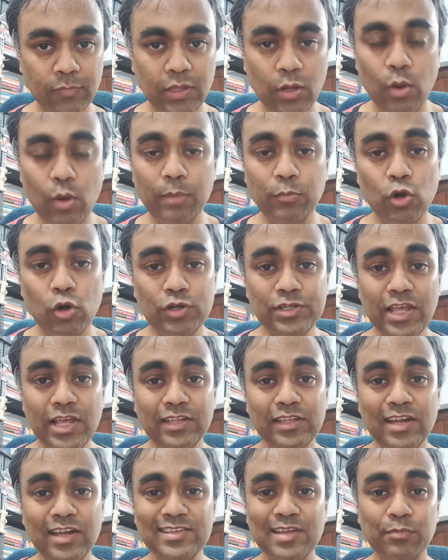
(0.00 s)
Now, I'm not
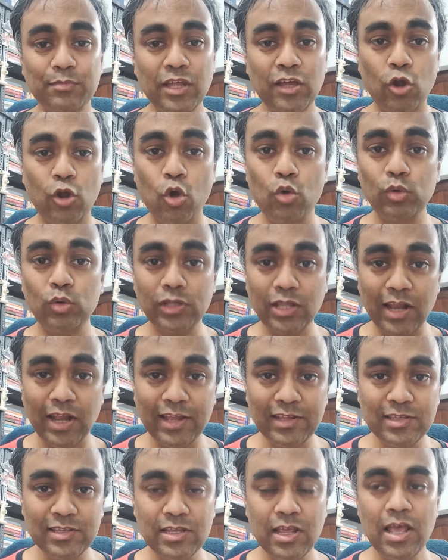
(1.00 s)
saying there's something wrong with the
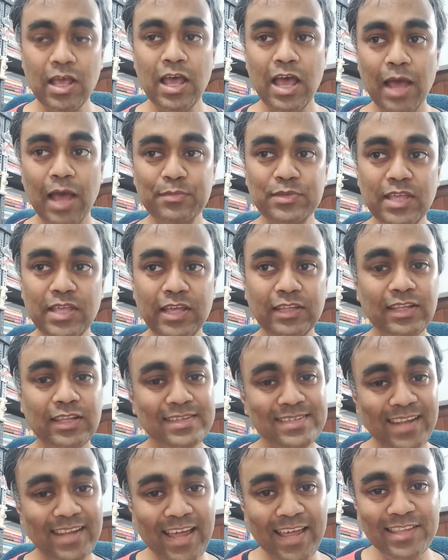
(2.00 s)
lens. I'm saying
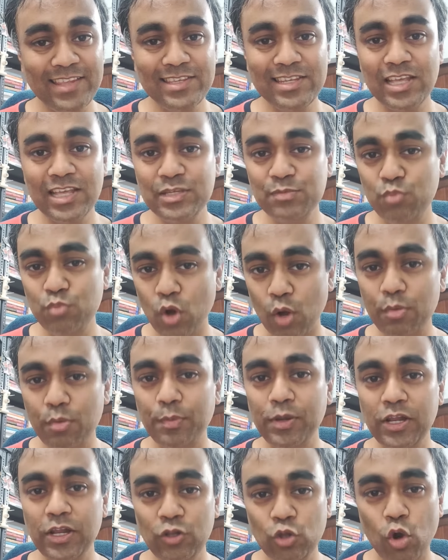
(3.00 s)
this lens is
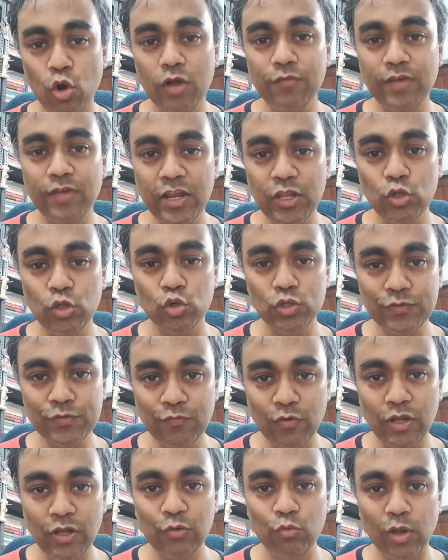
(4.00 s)
probably not very
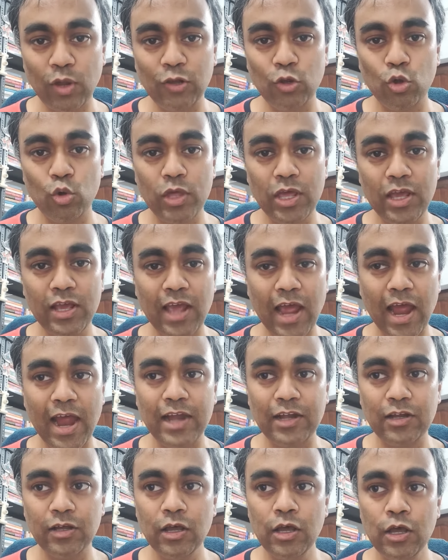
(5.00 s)
useful when looking
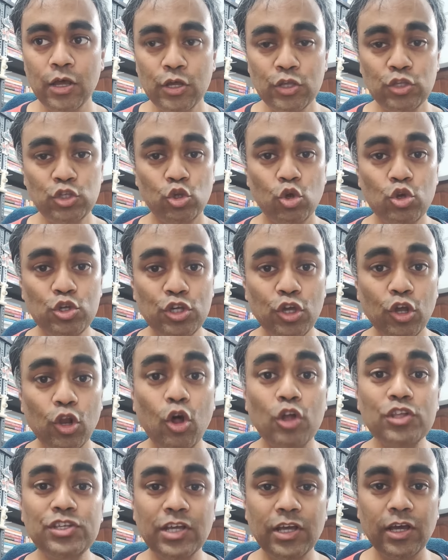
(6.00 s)
at
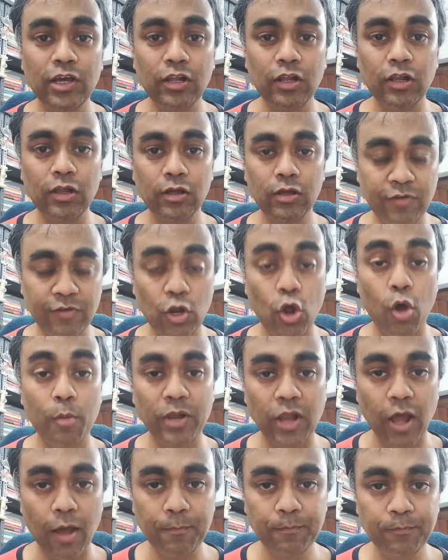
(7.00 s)
sociological
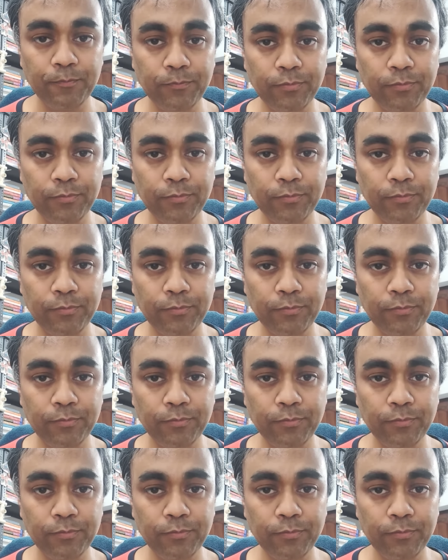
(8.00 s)
phenomena.